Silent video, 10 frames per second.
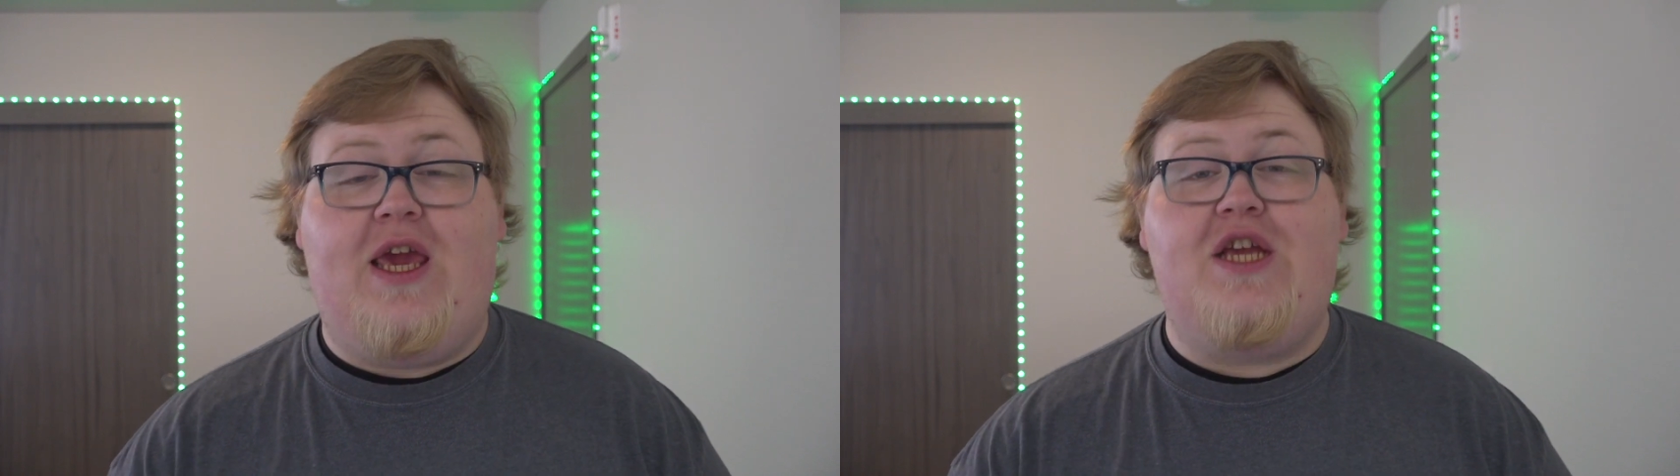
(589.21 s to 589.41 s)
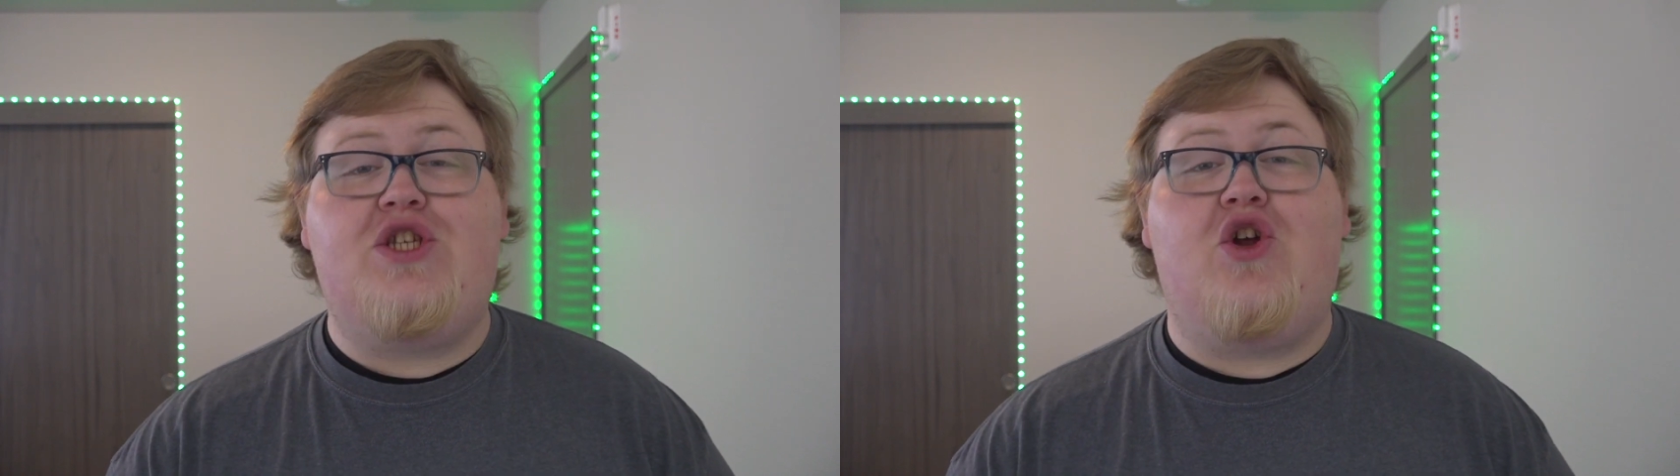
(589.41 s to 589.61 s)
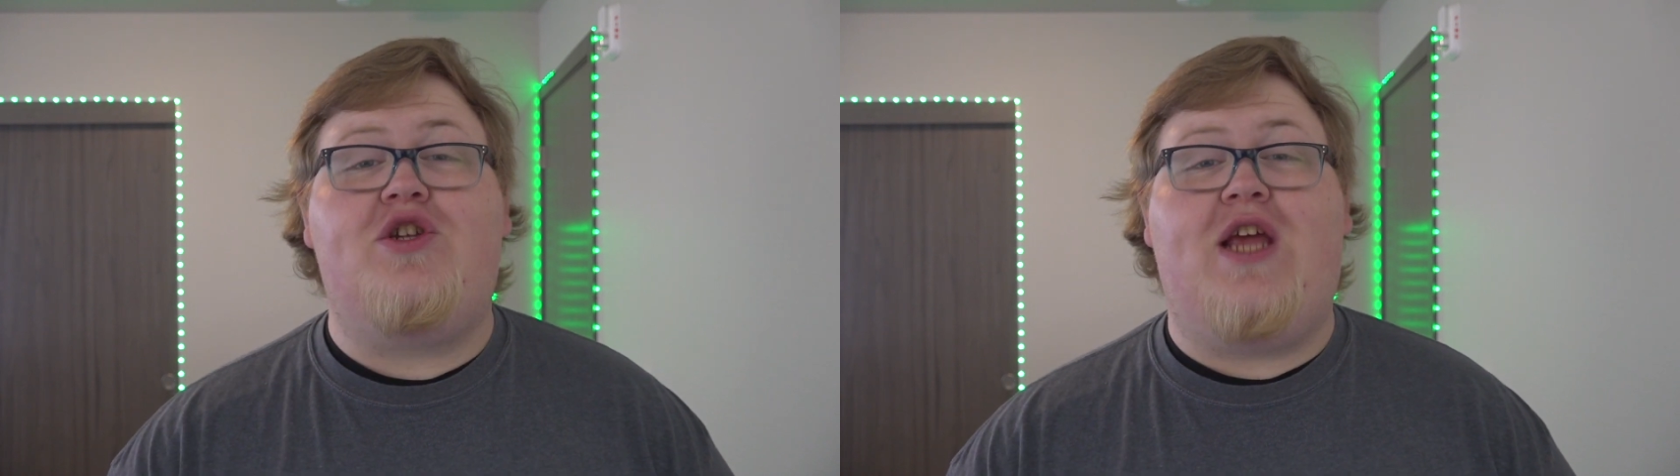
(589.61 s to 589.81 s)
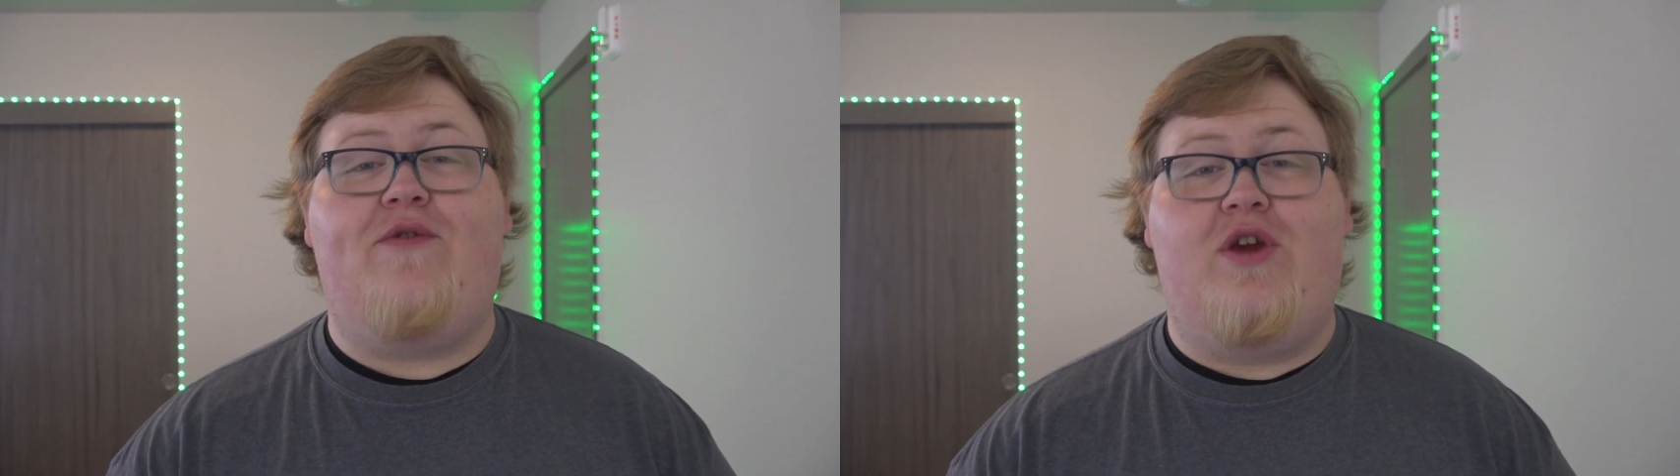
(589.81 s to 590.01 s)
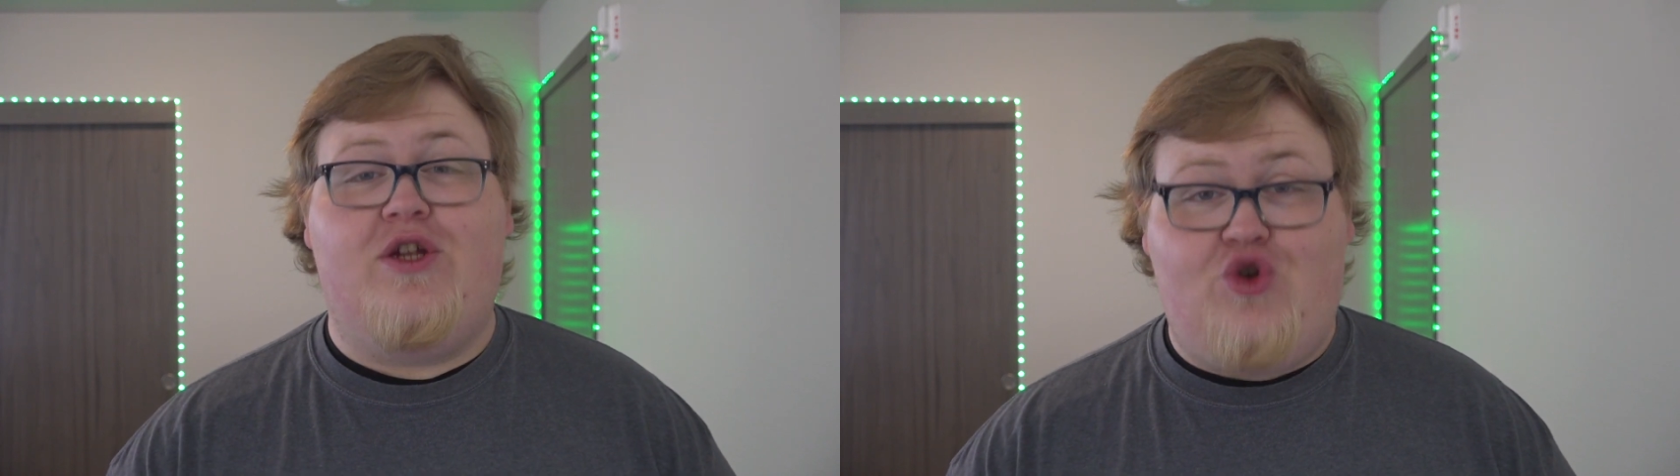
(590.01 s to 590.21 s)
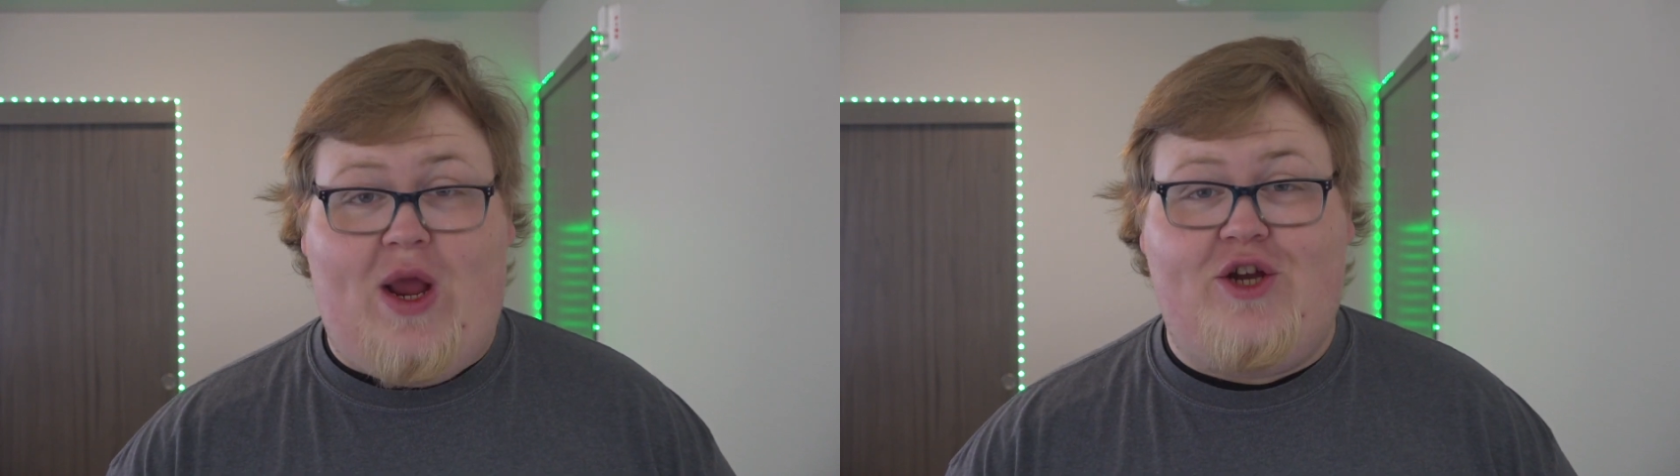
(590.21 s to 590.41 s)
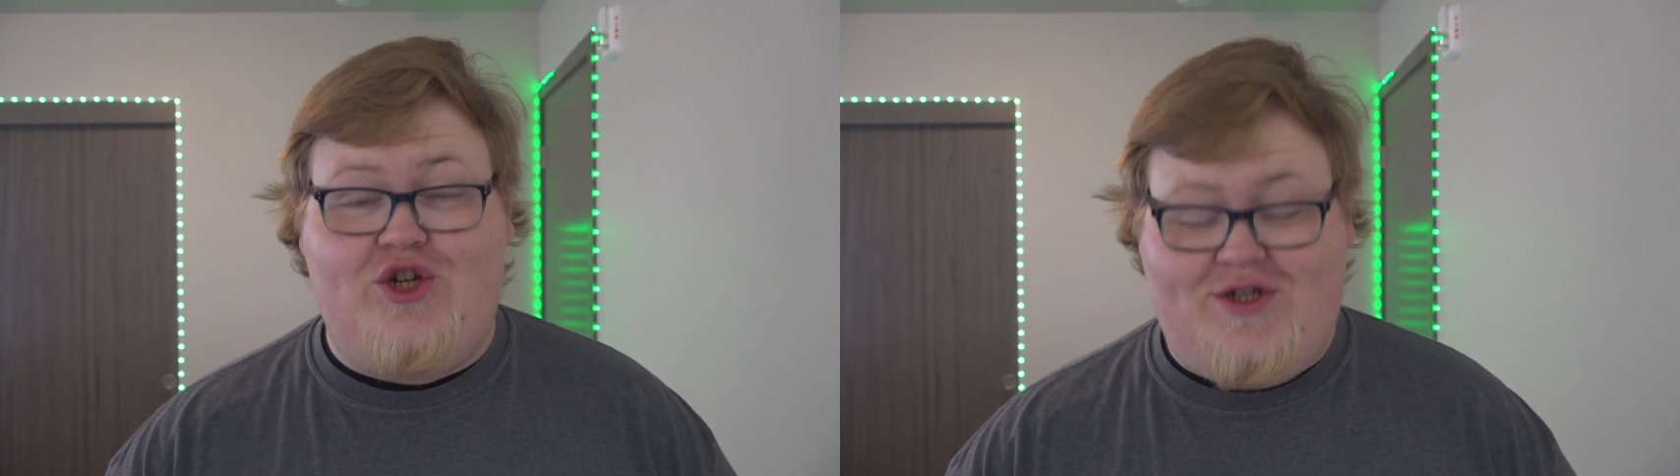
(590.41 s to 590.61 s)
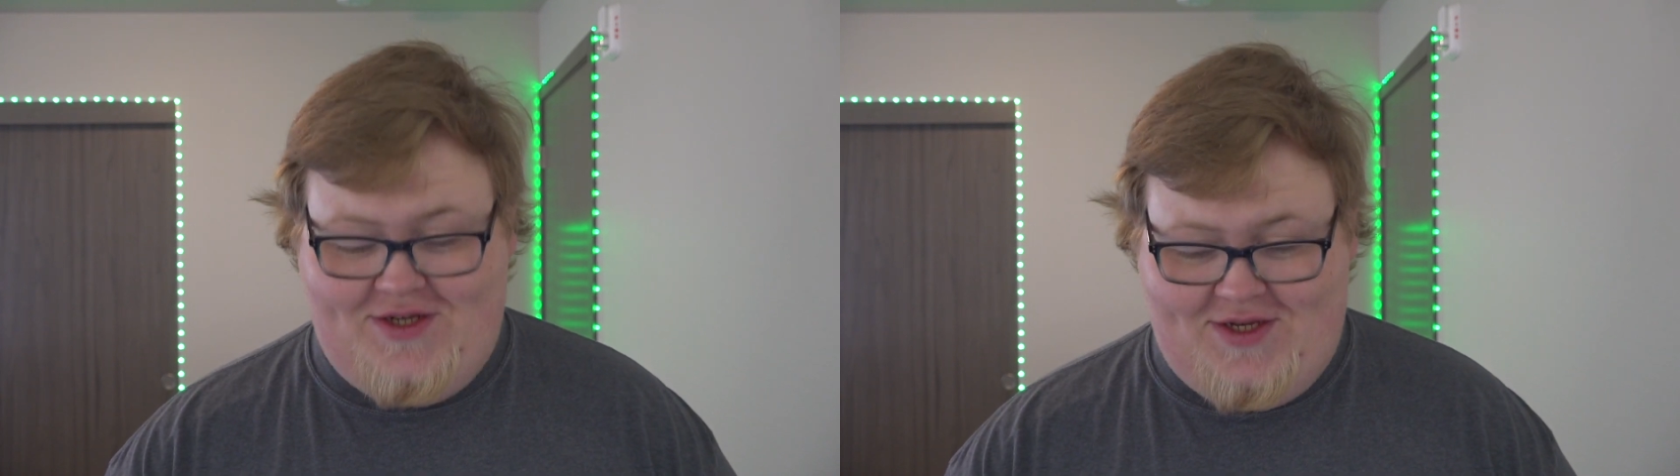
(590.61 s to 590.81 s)
Key starts having
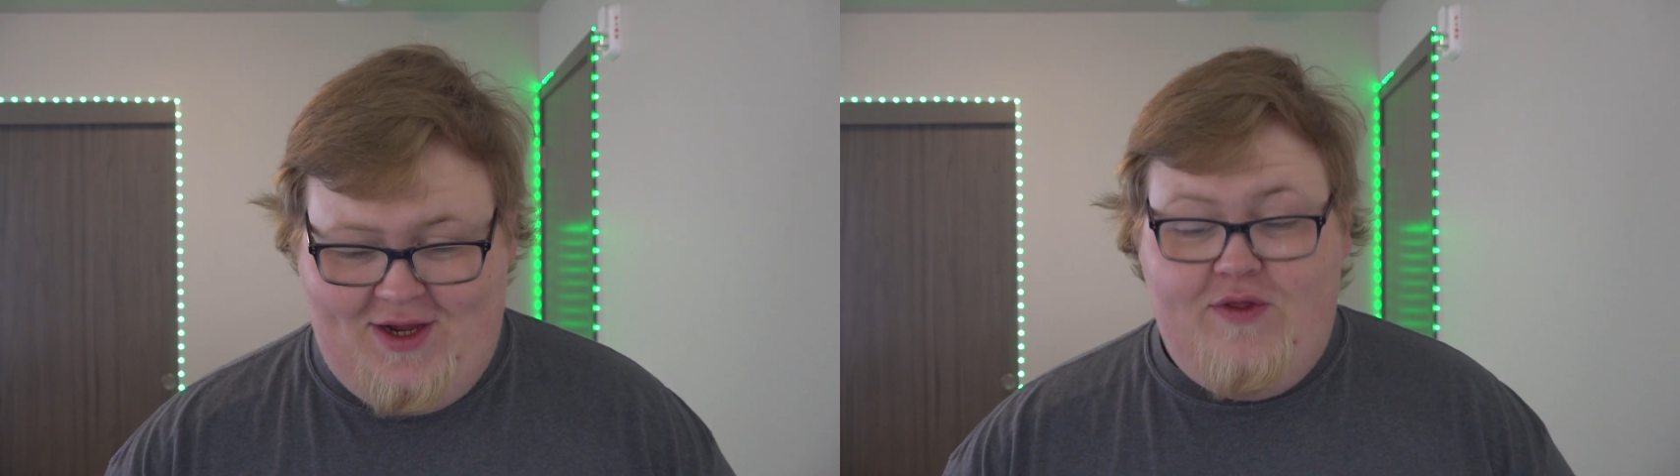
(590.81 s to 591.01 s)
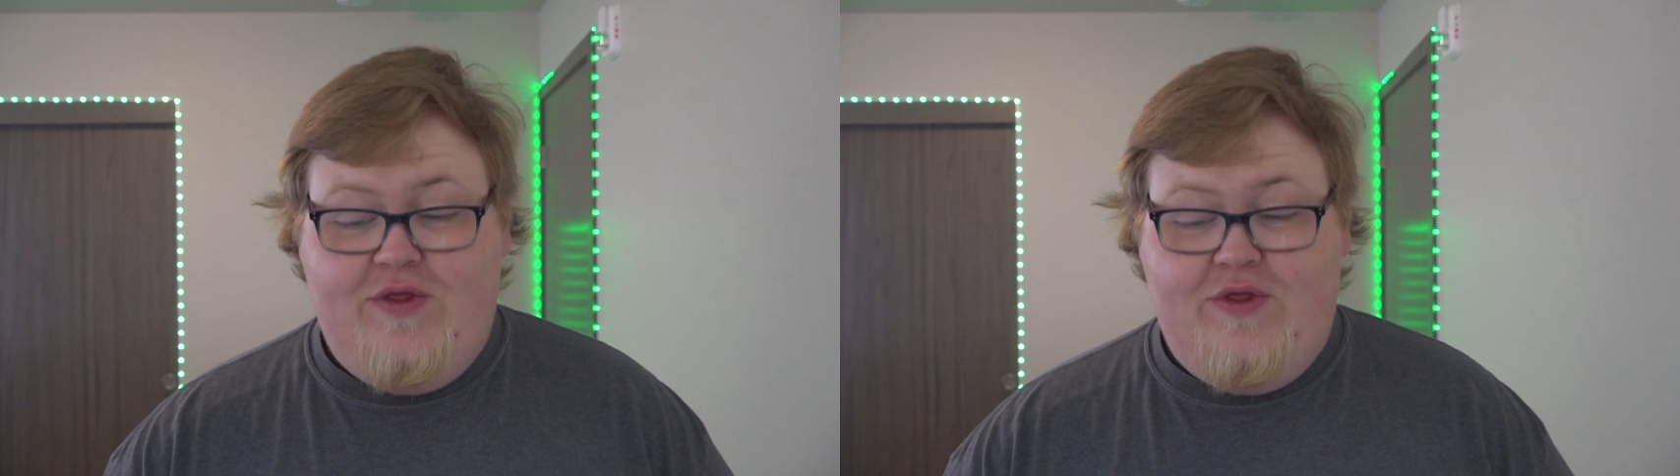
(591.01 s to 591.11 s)
contractions.